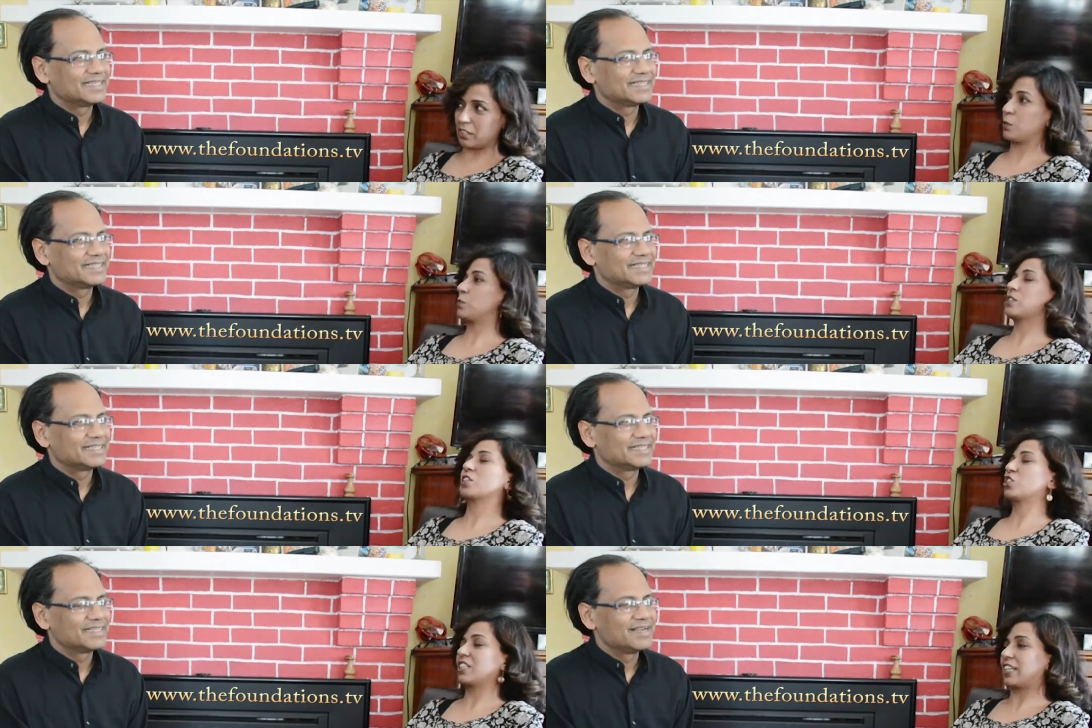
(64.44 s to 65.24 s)
Speaker 1: this
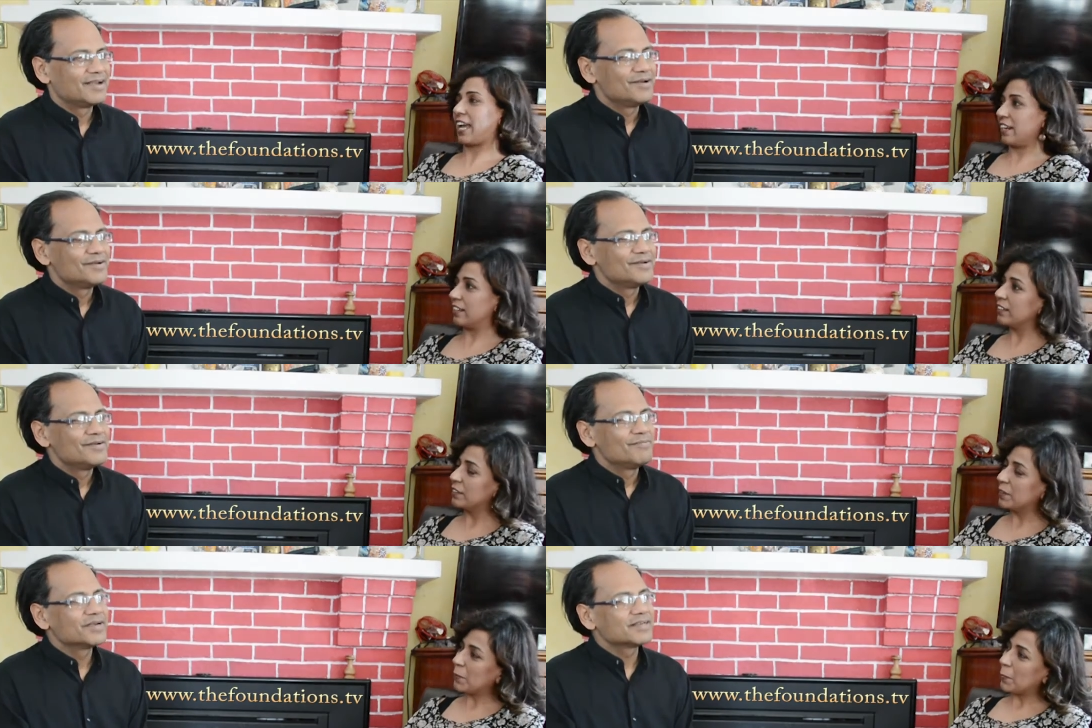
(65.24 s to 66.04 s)
production again?
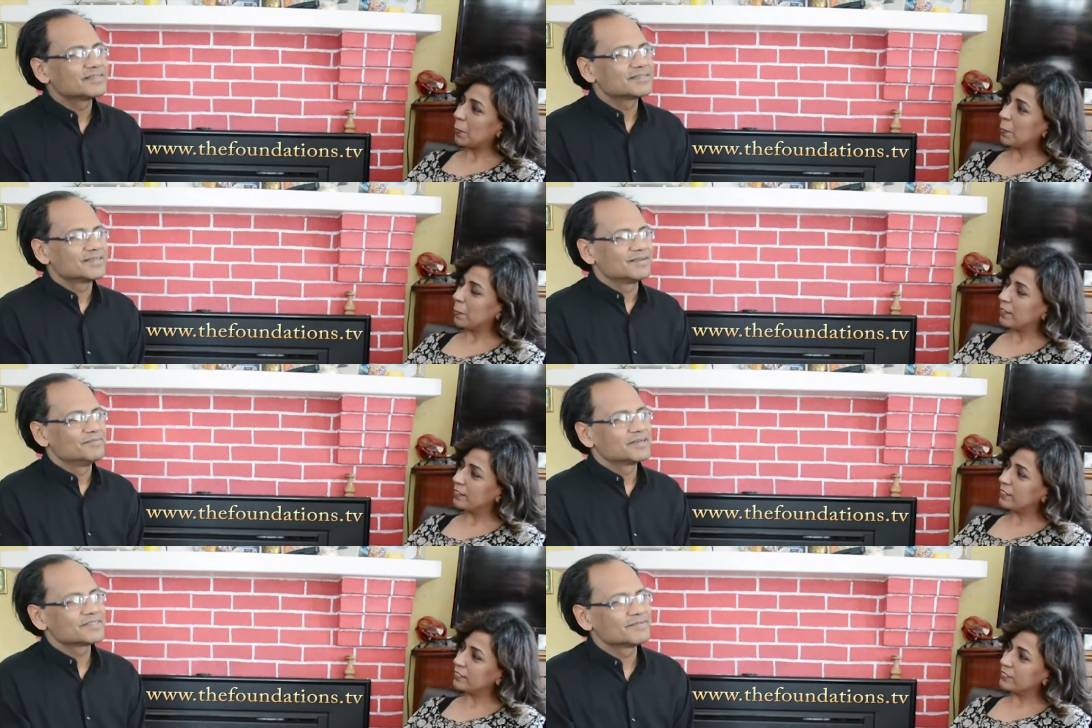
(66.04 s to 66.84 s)
Speaker 2: Because uh,
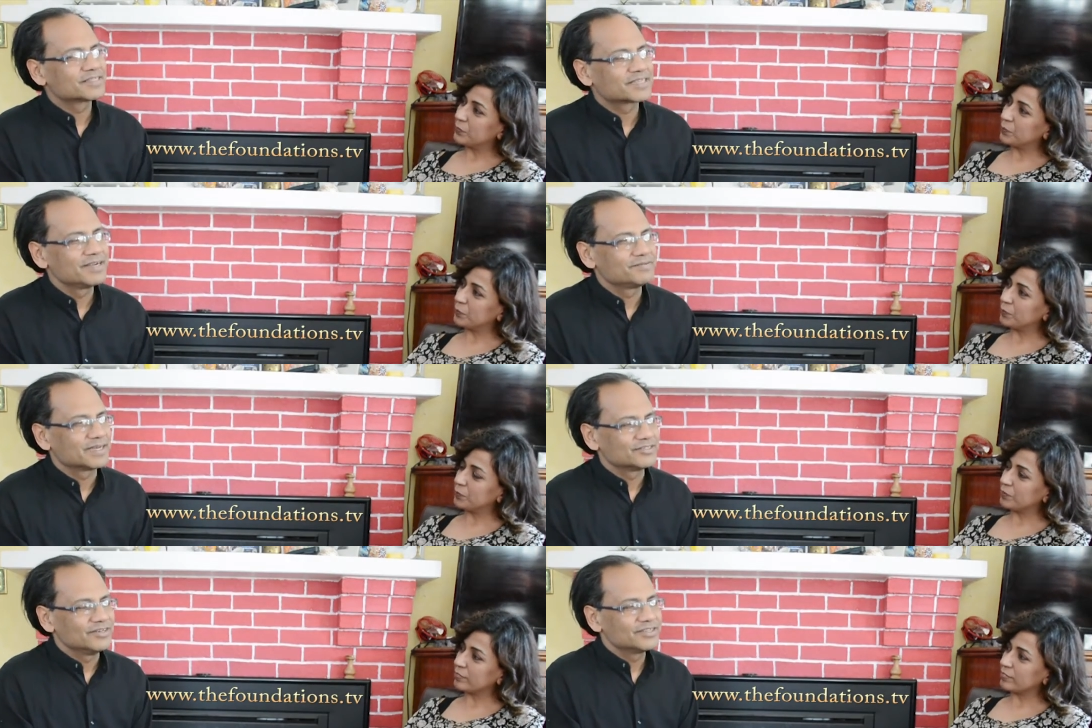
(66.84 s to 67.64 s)
because of the script,
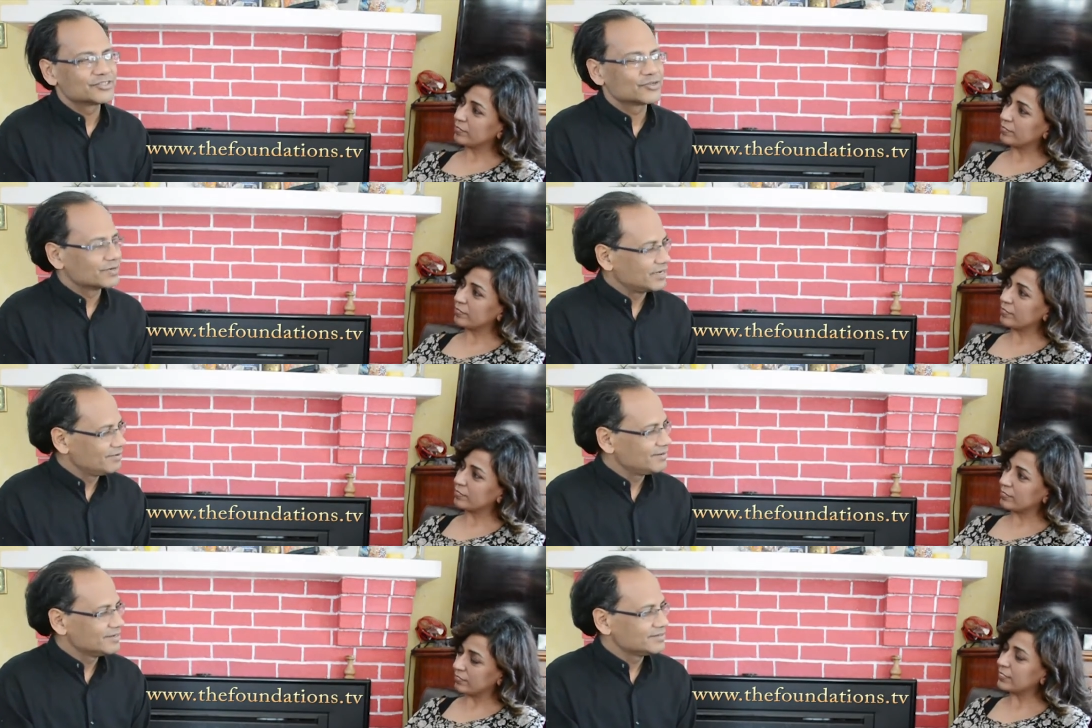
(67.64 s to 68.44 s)
actually, it is so
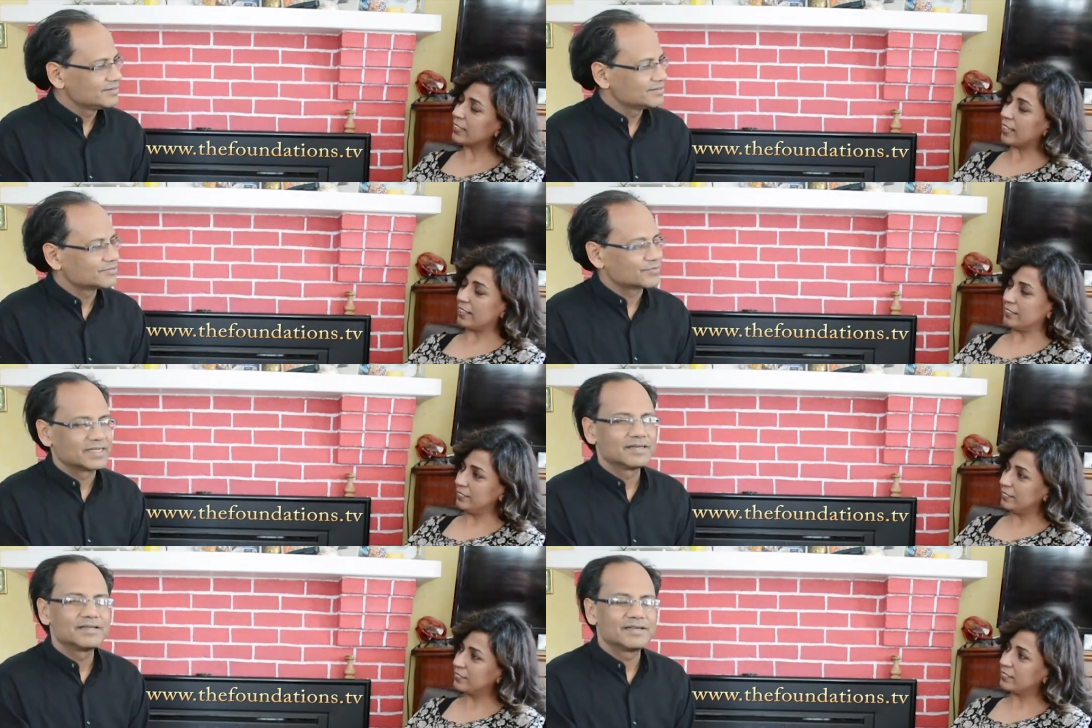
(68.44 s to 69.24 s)
relevant yeah.
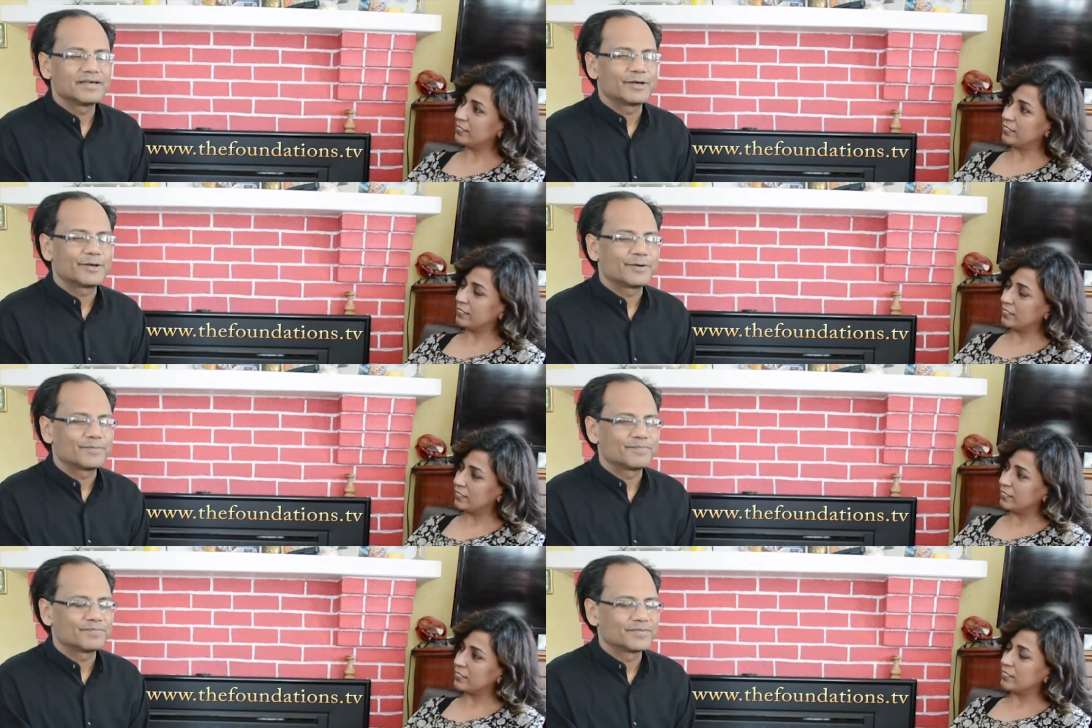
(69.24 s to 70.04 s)
still. Um,
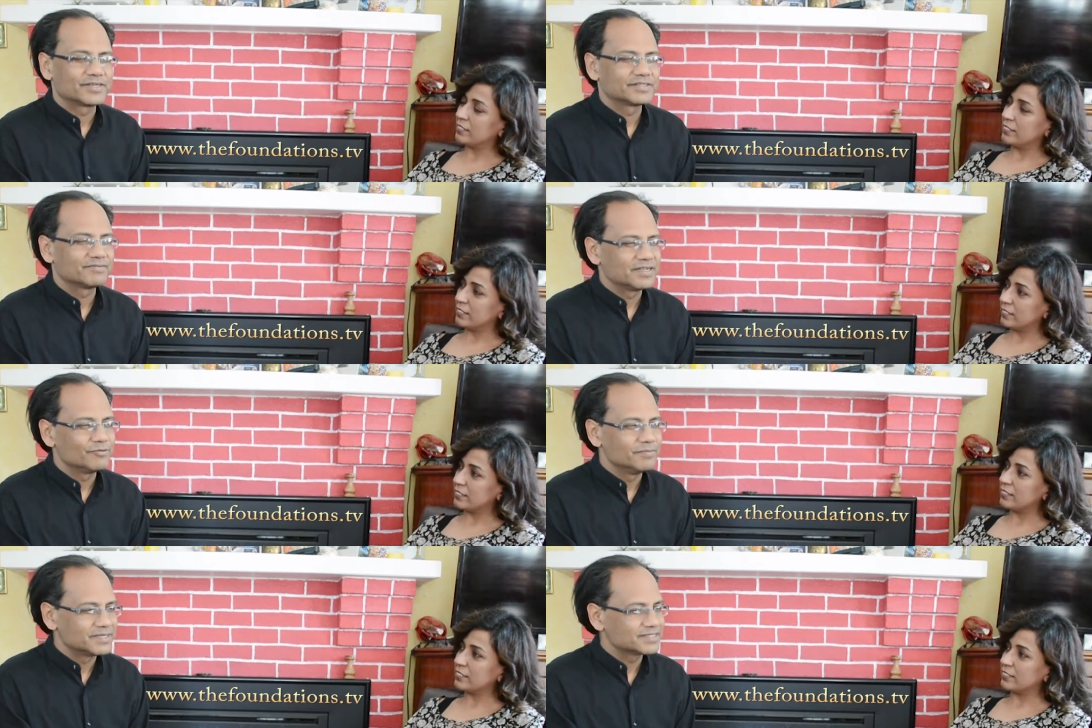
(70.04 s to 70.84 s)
it's very
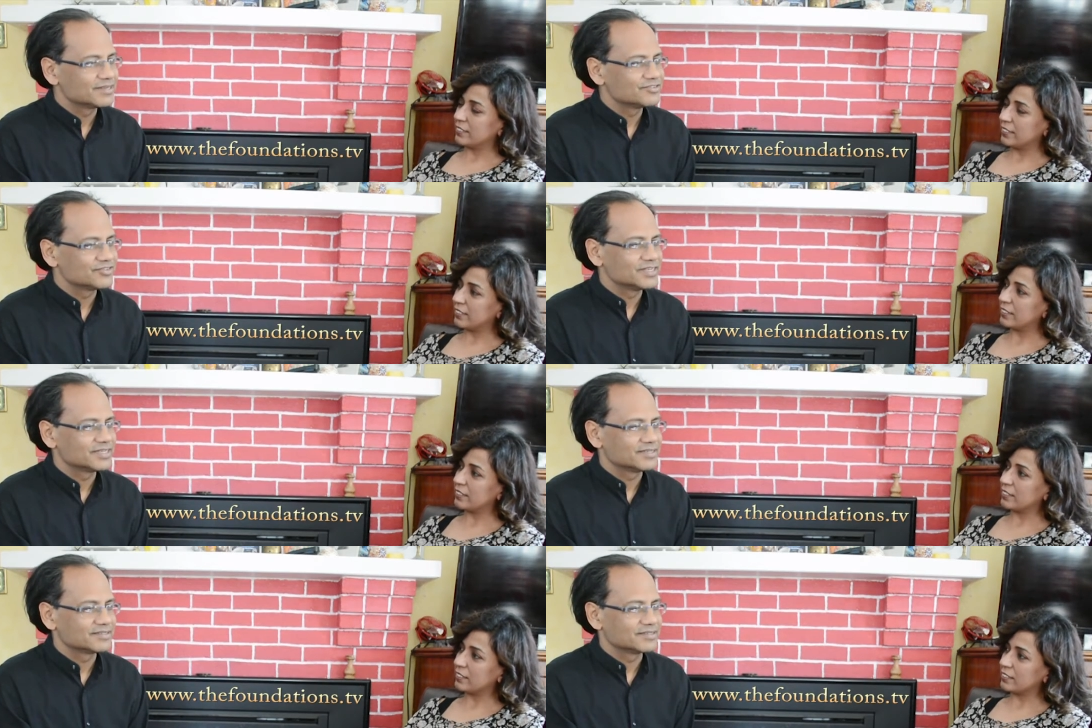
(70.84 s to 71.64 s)
women centric.
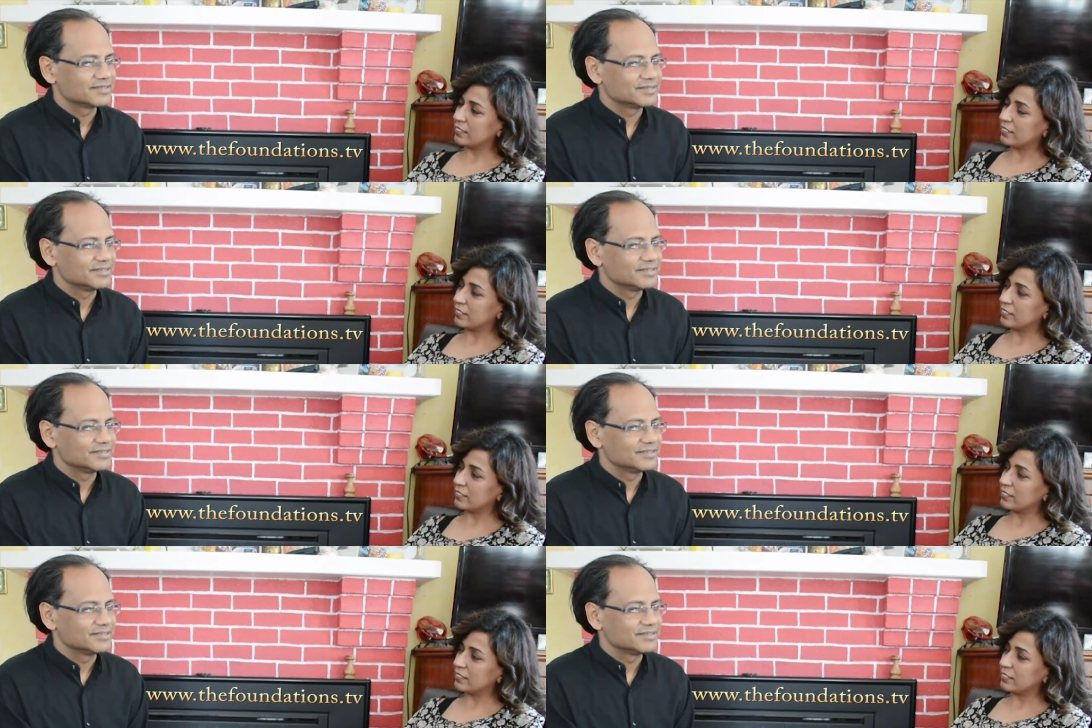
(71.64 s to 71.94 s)
It's uh,